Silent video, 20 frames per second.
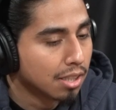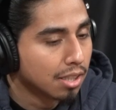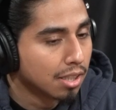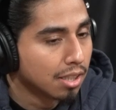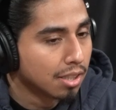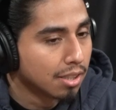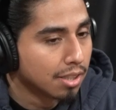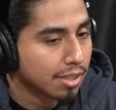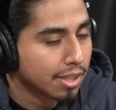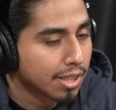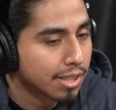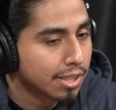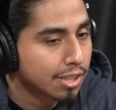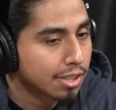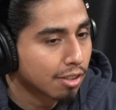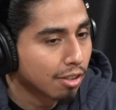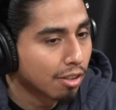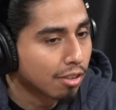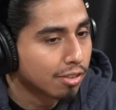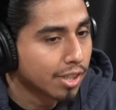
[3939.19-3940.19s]
I think
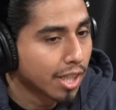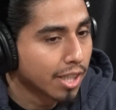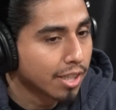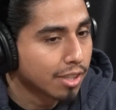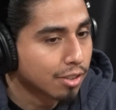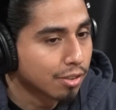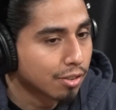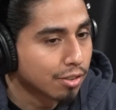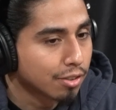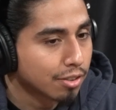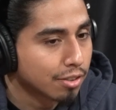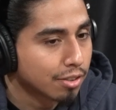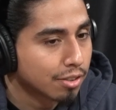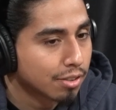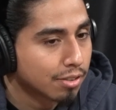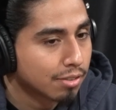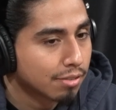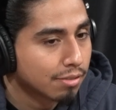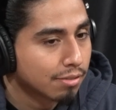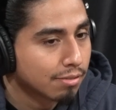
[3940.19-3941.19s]
it's called Dinosaurs.
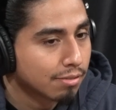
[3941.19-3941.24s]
